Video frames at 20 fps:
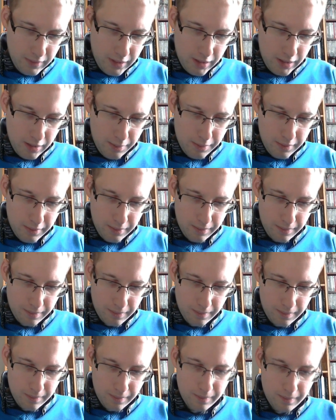Yep.
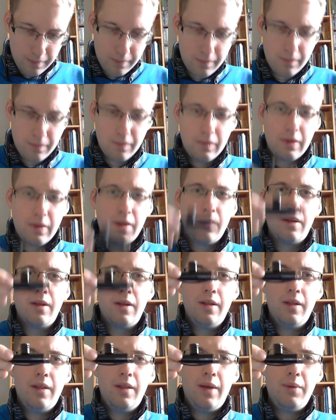
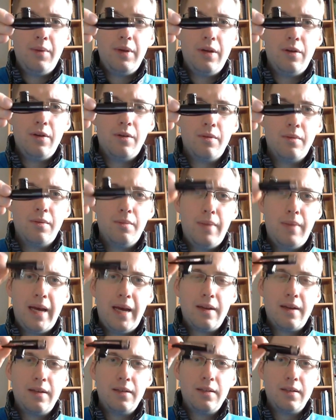There we go.
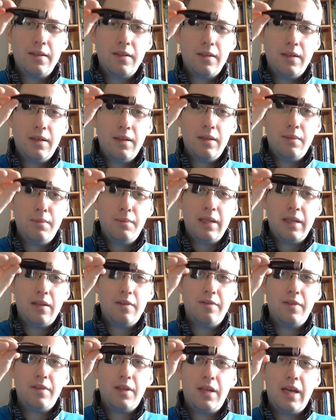Magnet in the middle
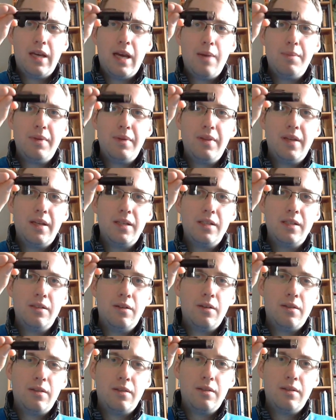of the cap, and that is
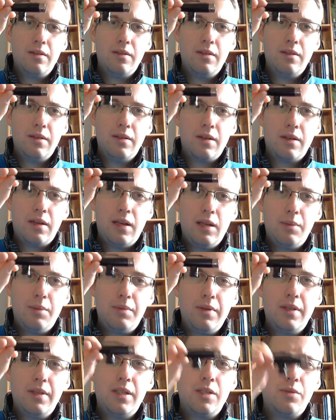not the, the clip.
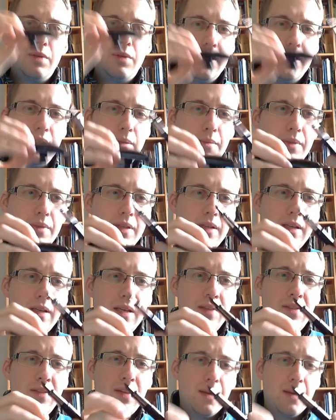That's really something
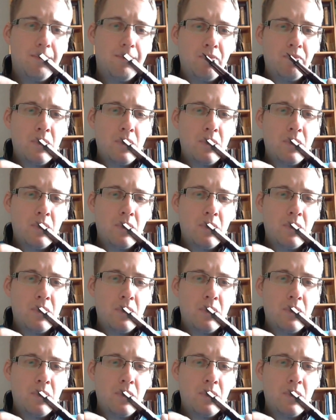in there.